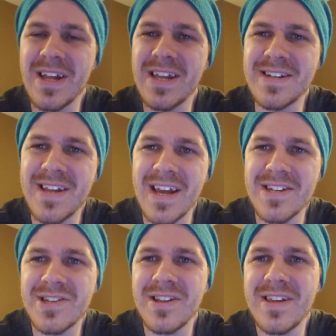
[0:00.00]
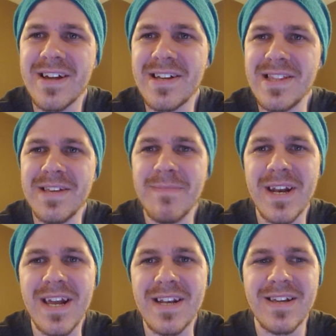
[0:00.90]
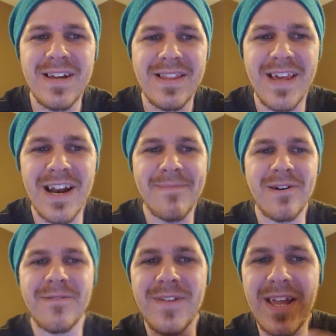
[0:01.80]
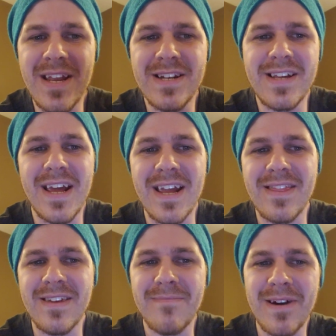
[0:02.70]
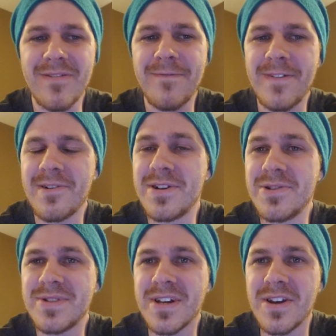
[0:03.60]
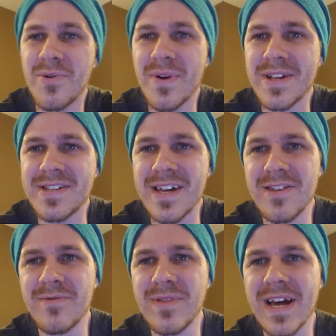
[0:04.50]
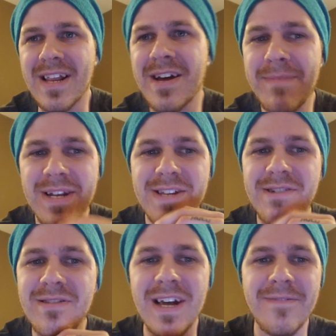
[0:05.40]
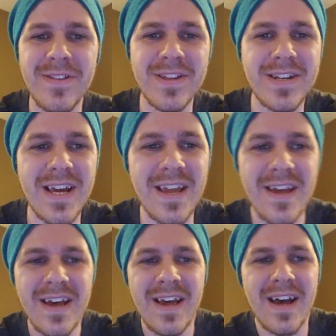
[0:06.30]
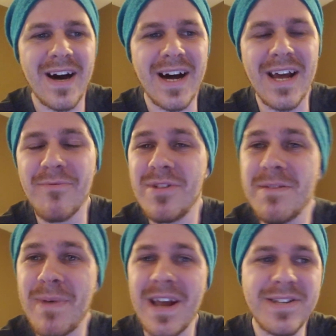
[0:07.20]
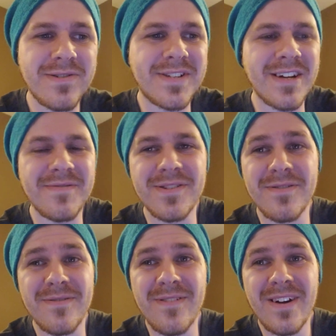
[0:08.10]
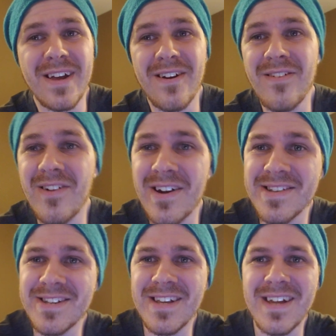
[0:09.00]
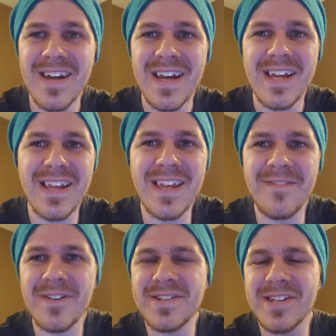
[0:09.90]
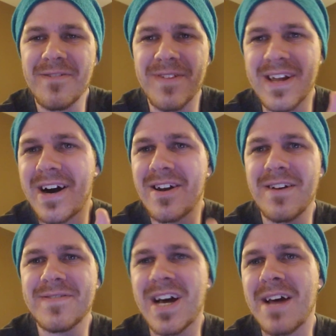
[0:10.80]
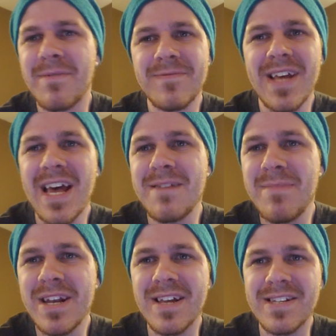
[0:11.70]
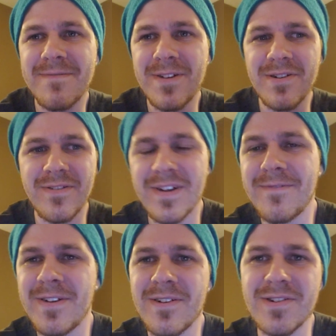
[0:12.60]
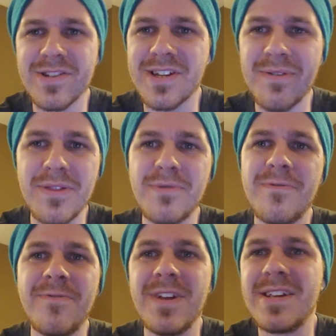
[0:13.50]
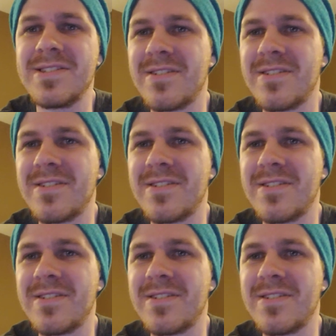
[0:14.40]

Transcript: intentionally eliminate that amount of intake, the amount of fear inducing noise that you let come into your life in the day, uh, and really pace yourself. So, in all honesty, give yourself a cutoff time of 10 minutes. If you're, if you're just going through feeds